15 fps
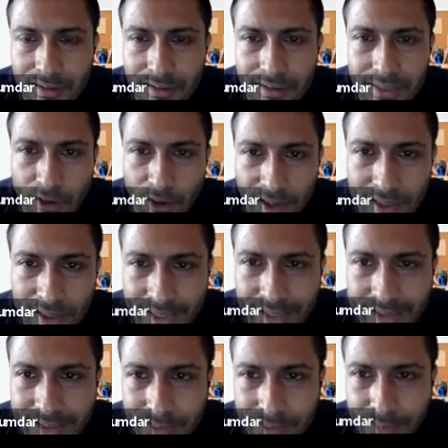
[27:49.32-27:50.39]
They're all
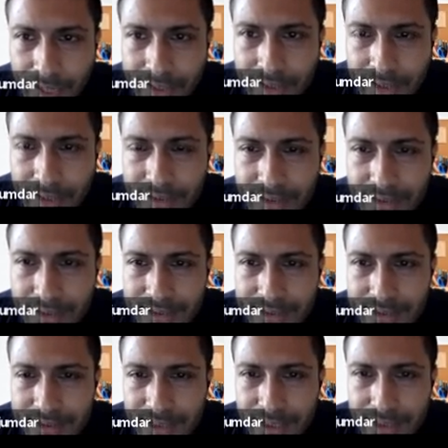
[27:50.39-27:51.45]
directed, bidirected
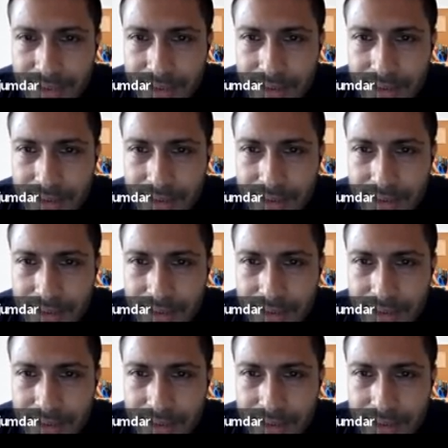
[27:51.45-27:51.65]
edges, right?